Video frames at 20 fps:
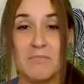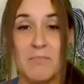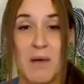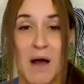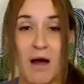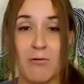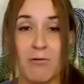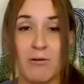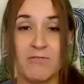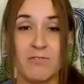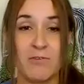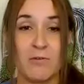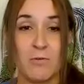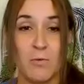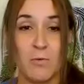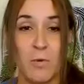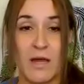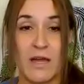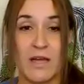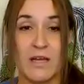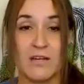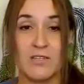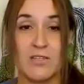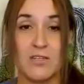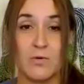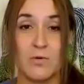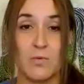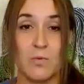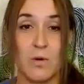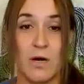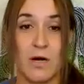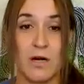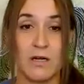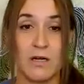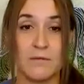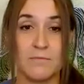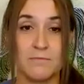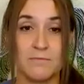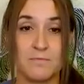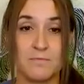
and powerful way to work.